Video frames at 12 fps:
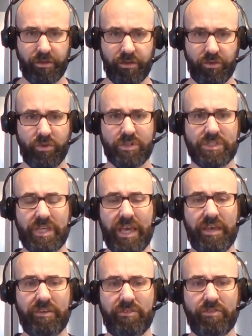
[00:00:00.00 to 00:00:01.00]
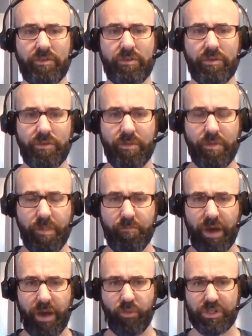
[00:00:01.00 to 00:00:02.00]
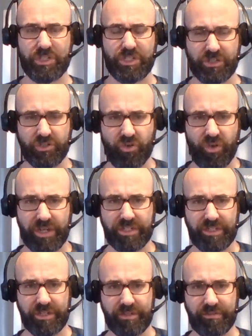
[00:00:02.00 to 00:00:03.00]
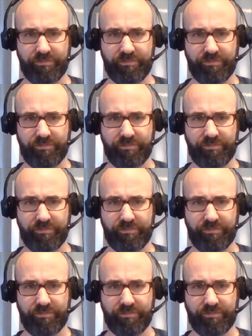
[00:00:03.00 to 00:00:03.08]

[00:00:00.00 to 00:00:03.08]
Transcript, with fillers: You are saved by what Jesus Christ did.